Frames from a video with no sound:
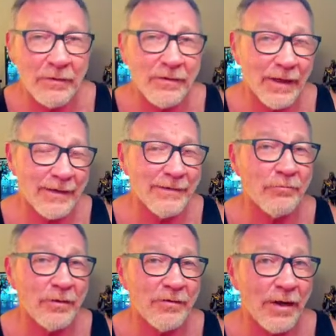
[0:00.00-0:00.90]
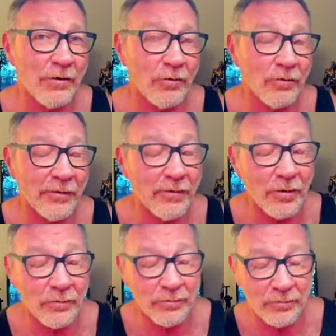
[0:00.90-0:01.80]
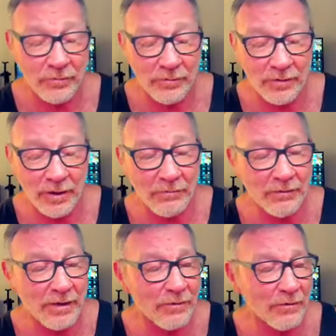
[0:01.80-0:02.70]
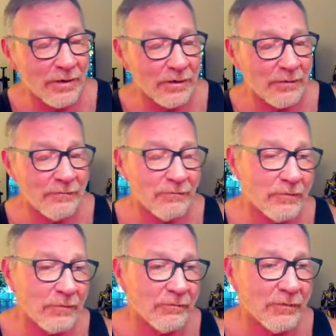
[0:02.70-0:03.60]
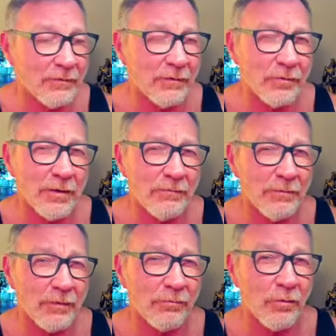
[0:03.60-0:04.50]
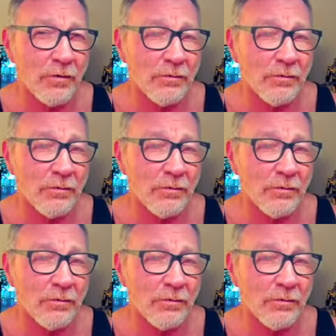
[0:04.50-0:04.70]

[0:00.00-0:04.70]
I did retire early though. I retired at 53, 54.